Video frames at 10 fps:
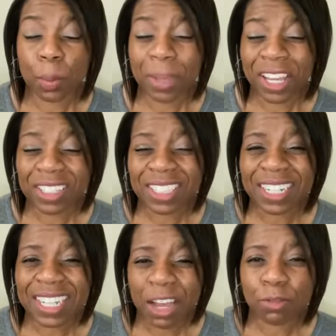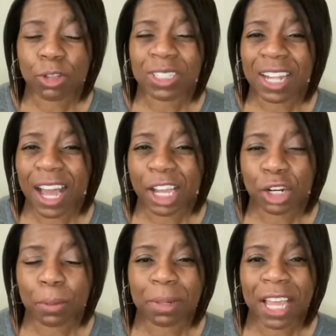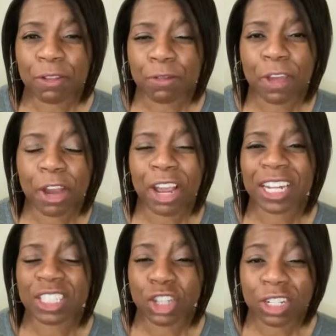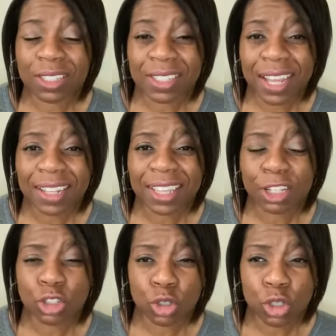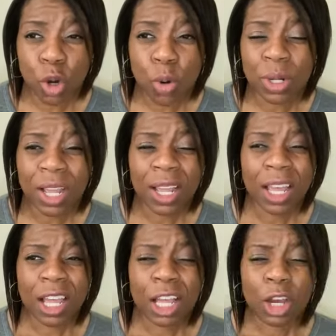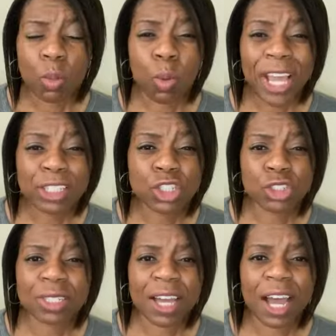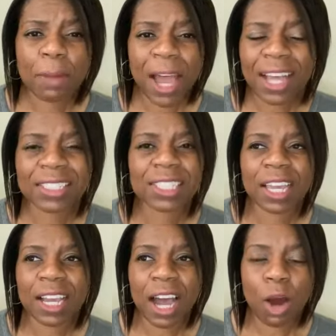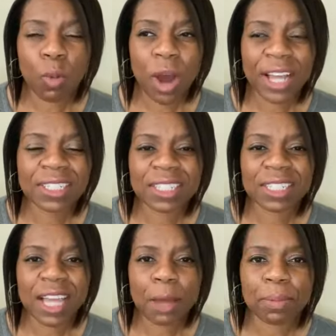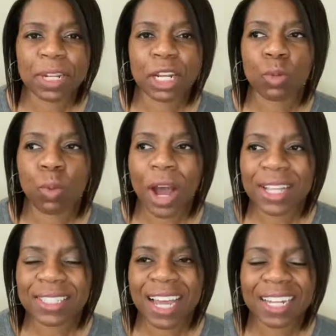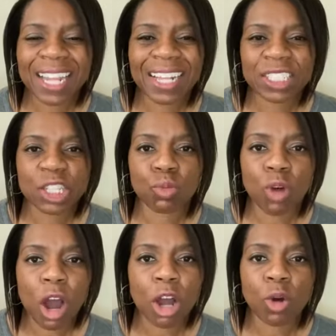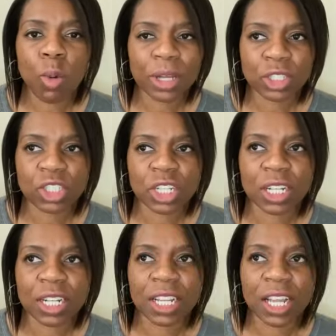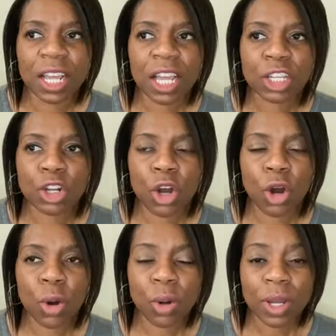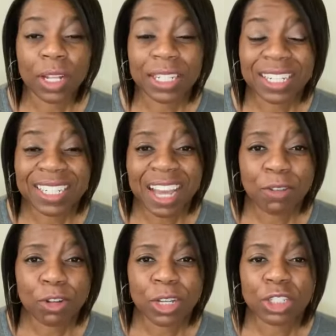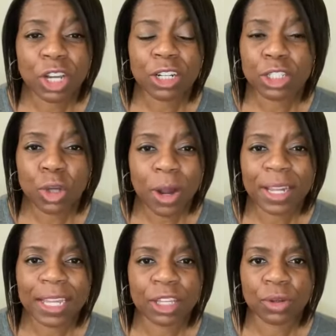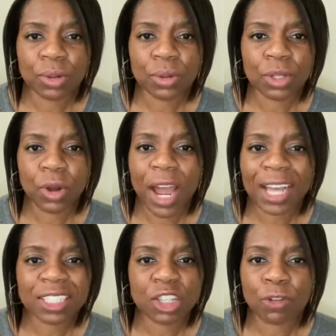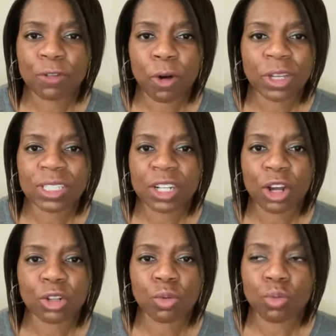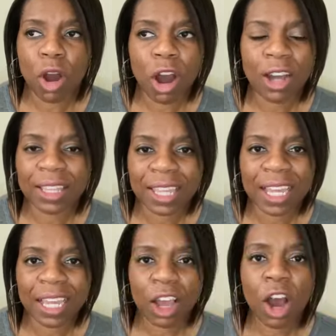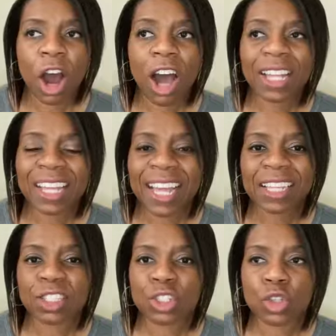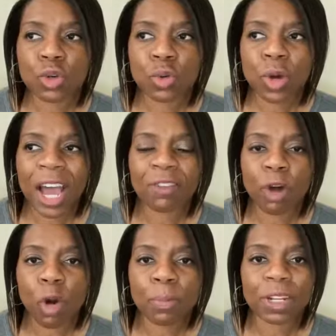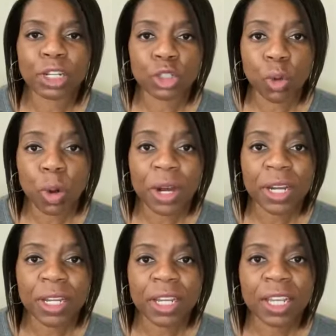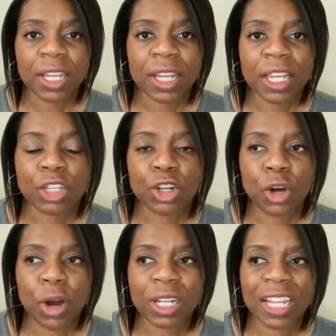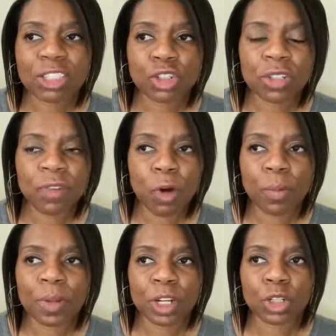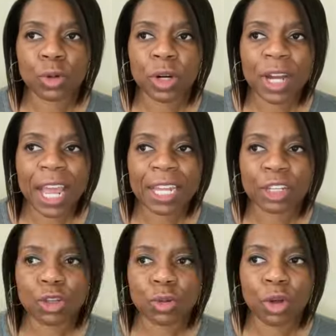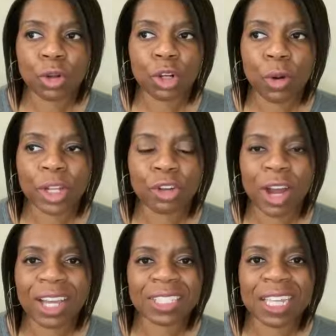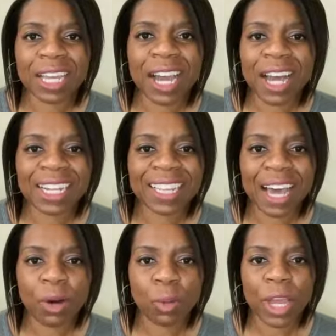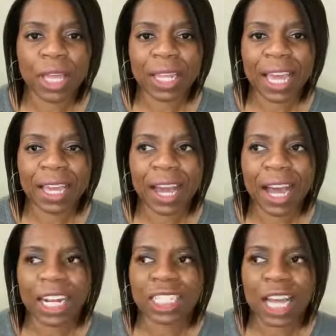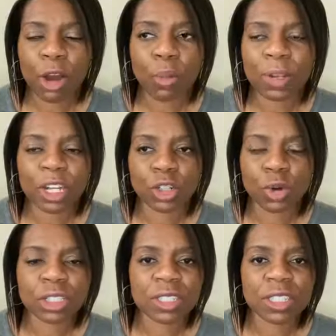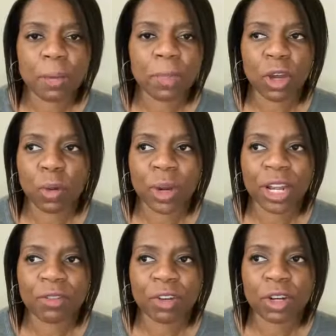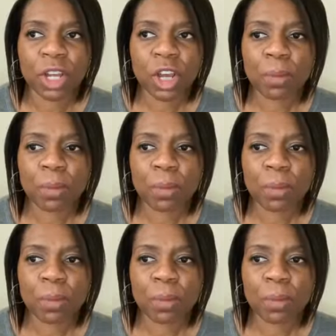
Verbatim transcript: because the devil is not going to play fair and he's going to send things so don't waste your time asking God, why is this happening? Why is that? That's the wrong question. You know, the devil is going to target you. You're asking, you're focusing on the wrong thing. Unless you have opened a door, you know, unless you have opened a door and you don't know and you're asking God in that way, like, God, as I open a door to something or whatever.